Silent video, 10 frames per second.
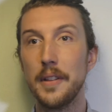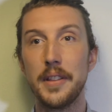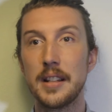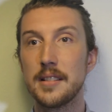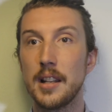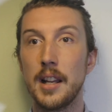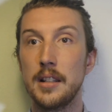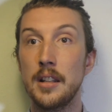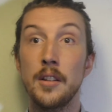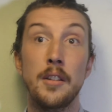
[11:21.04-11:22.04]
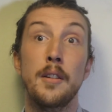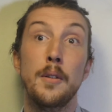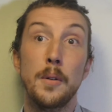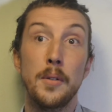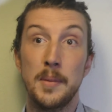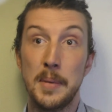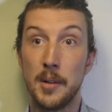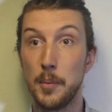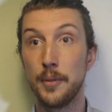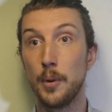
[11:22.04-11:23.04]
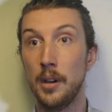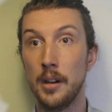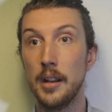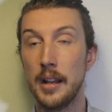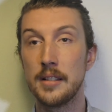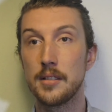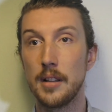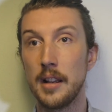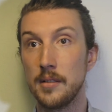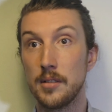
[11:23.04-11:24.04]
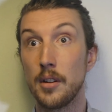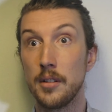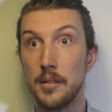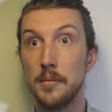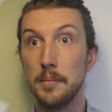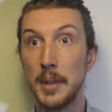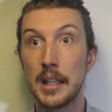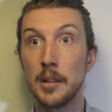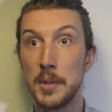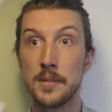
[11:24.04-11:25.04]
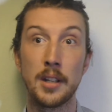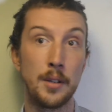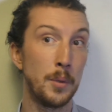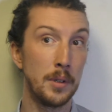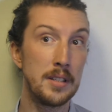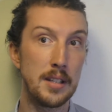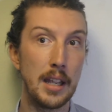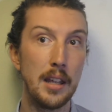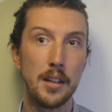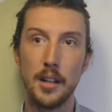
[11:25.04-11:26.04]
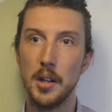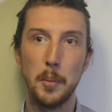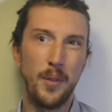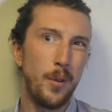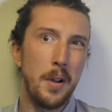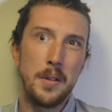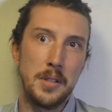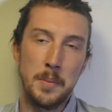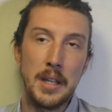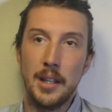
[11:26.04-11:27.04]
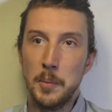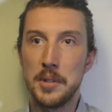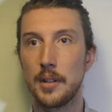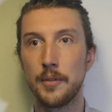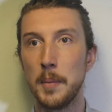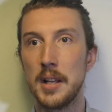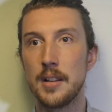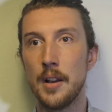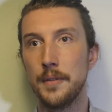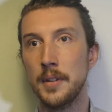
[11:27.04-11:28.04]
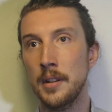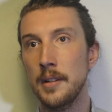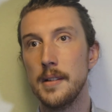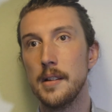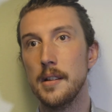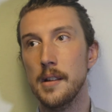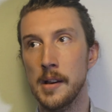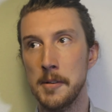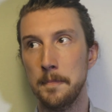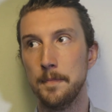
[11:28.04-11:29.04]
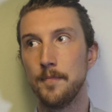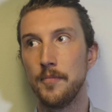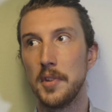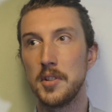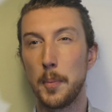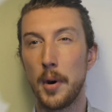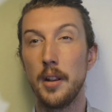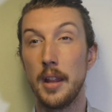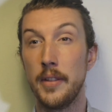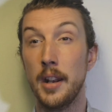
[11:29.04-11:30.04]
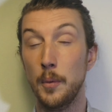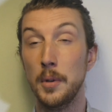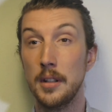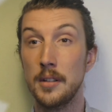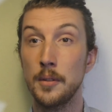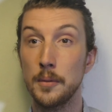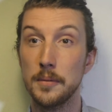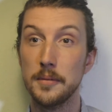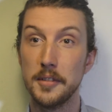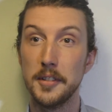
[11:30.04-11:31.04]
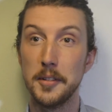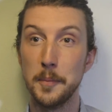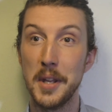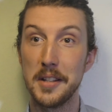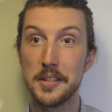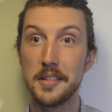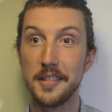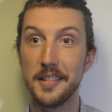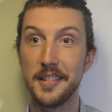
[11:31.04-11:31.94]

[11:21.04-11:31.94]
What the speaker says: things that I didn't know about before I started making music and releasing it. Mm-hmm. Before I was just making music for myself, and there's a part of that I really do miss.